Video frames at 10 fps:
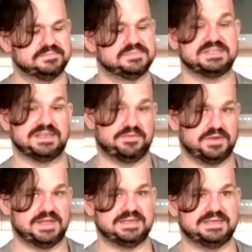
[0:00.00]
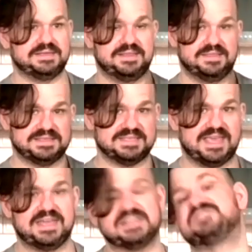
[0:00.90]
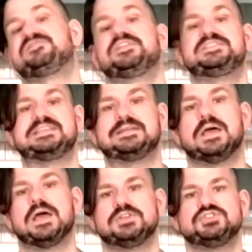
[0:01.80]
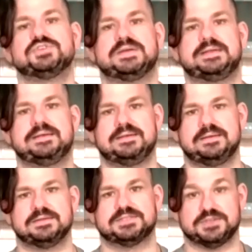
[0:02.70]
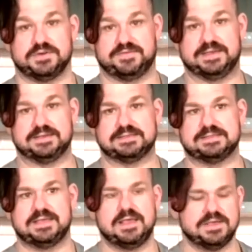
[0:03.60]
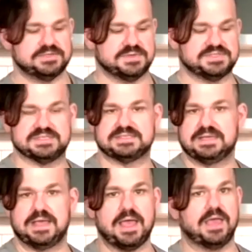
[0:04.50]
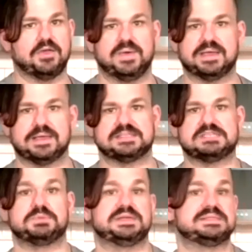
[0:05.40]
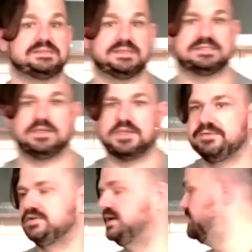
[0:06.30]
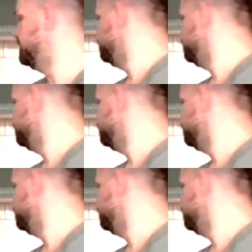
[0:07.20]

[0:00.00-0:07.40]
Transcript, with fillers: to give you an idea, this can is 1500 servings. So it's just a quick spritz. That's all you ever need.